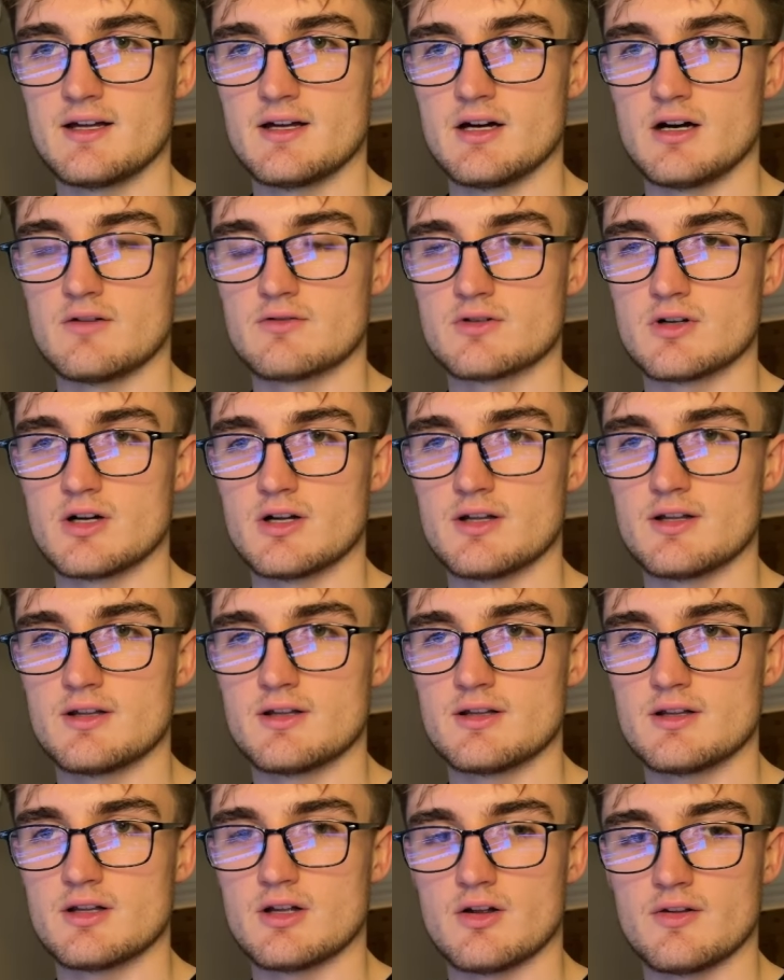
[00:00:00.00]
I've got
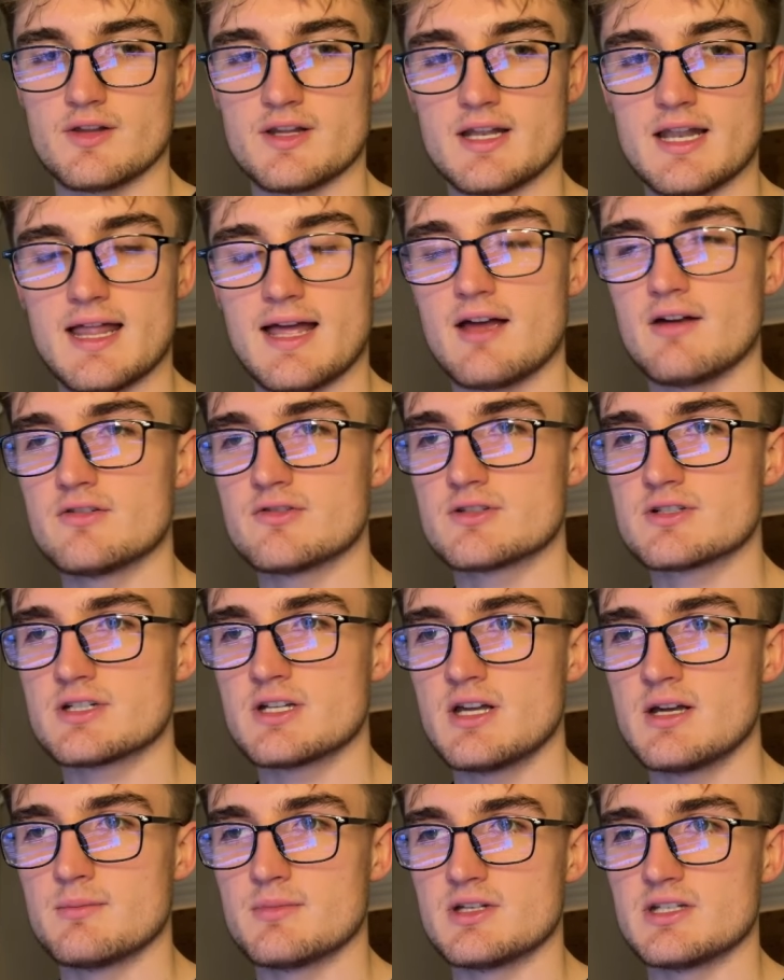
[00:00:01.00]
on the left,
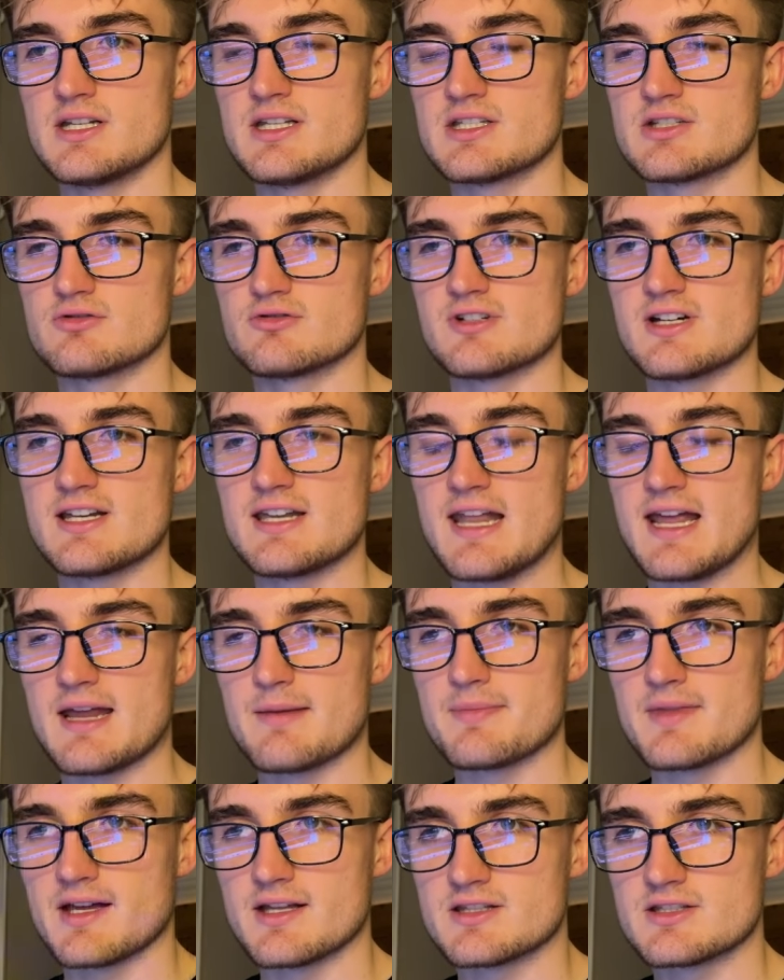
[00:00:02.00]
but you need to rename
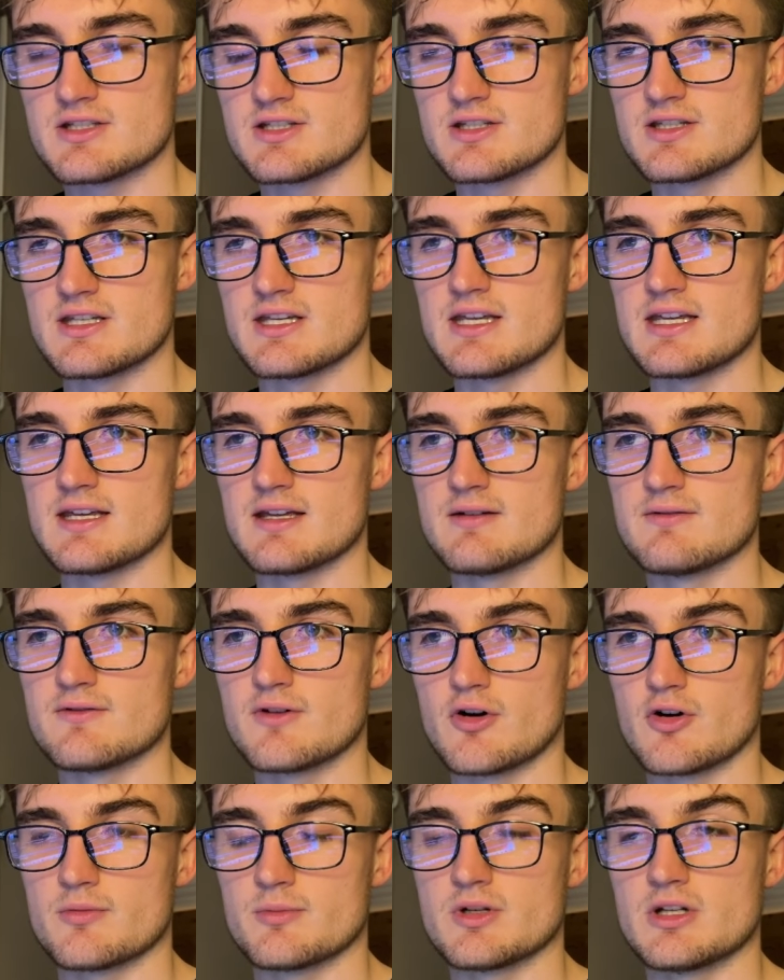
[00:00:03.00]
that to the
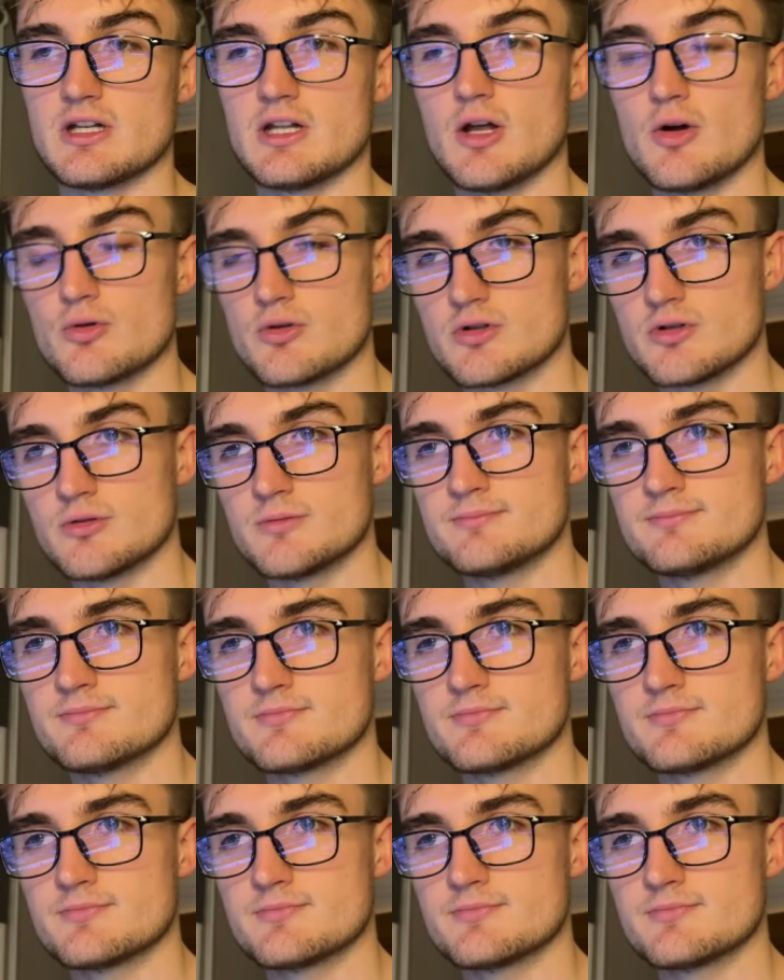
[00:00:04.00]
environment local